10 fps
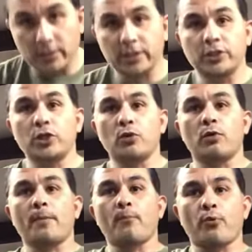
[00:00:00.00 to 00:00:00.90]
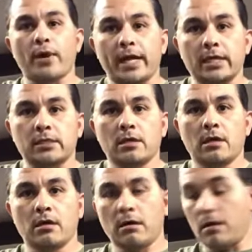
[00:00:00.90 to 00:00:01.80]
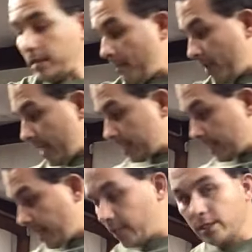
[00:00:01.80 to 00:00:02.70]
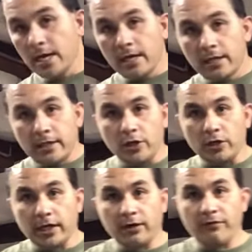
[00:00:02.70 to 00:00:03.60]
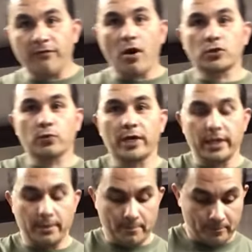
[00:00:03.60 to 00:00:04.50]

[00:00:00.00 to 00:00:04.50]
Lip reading: is because you don't want to press on that plastic gauge. Then you're going to get a false reading.